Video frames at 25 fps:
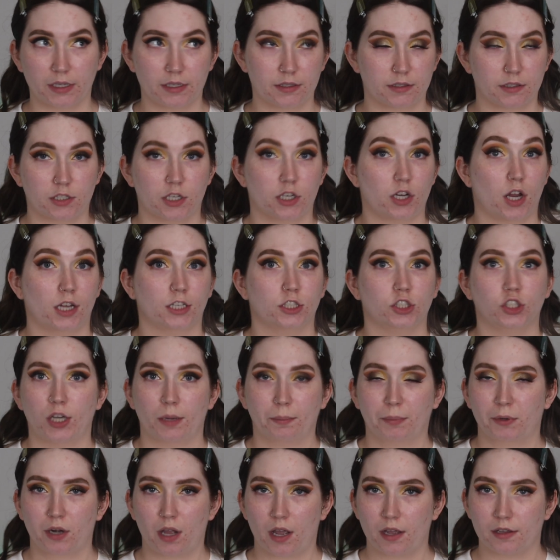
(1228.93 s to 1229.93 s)
as to not
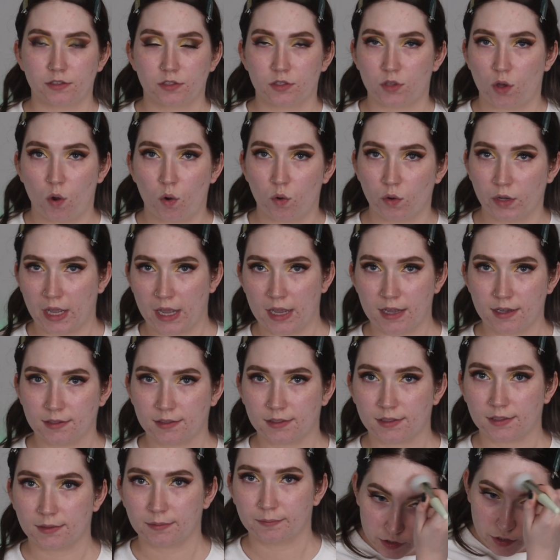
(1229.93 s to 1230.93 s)
jeopardize the whole
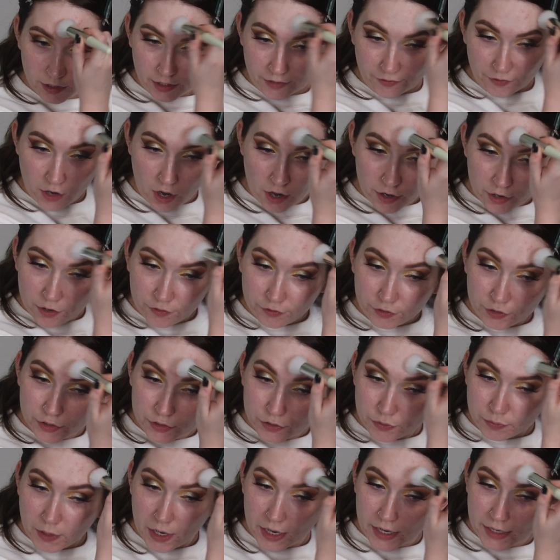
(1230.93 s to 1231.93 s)
case. So they've gone over
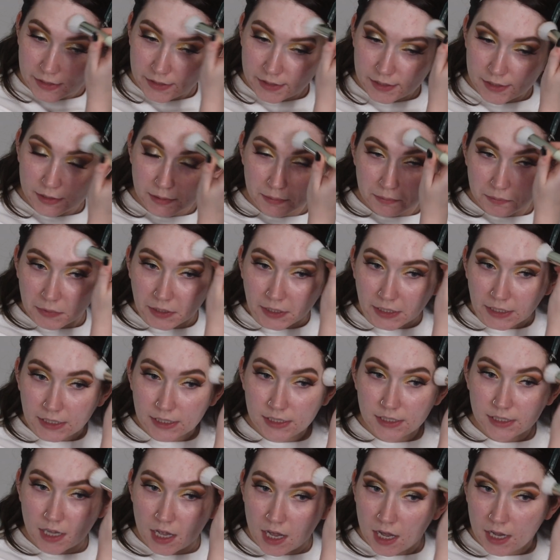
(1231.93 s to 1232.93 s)
his rights, he
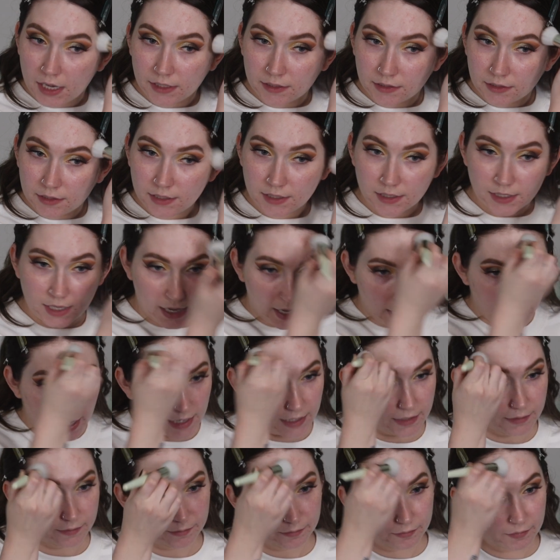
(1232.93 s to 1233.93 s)
signs,
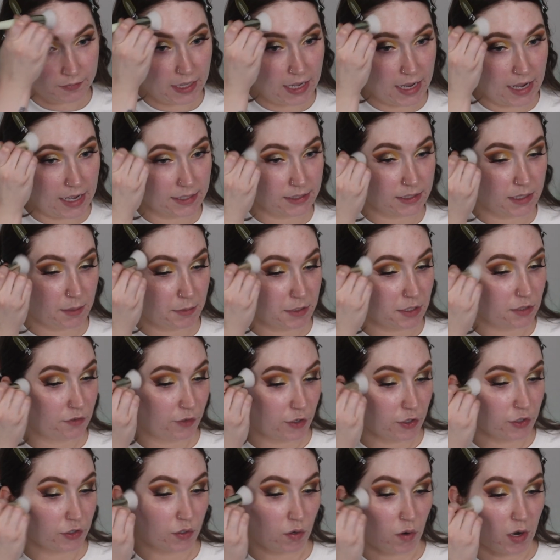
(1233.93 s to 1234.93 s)
and they ask him his
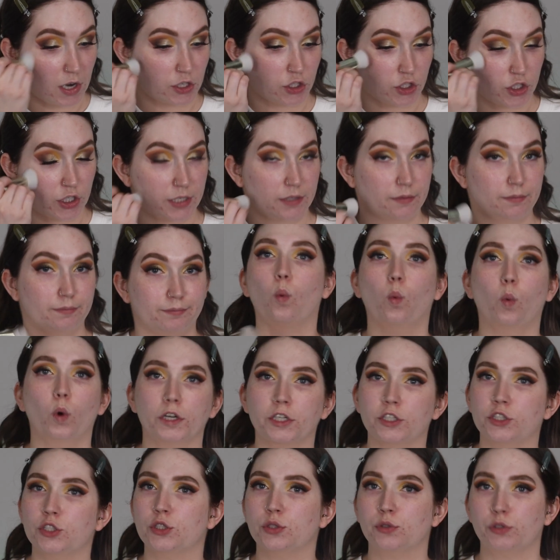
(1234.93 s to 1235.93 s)
first question. What
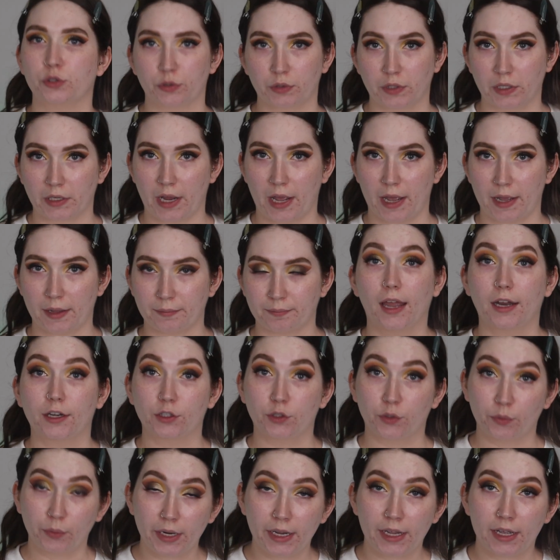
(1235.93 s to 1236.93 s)
did you do today?
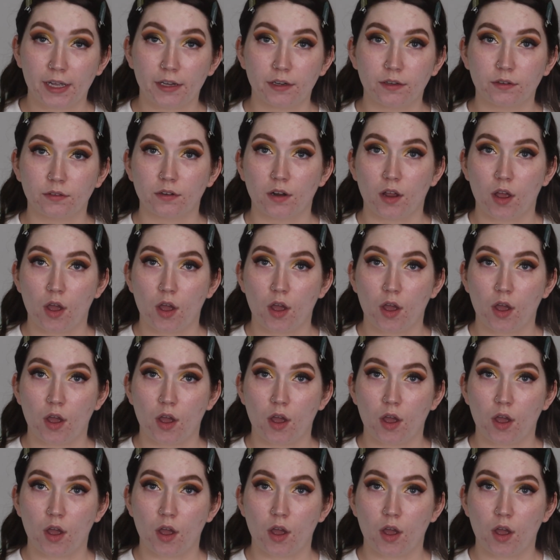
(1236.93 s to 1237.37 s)
And Grant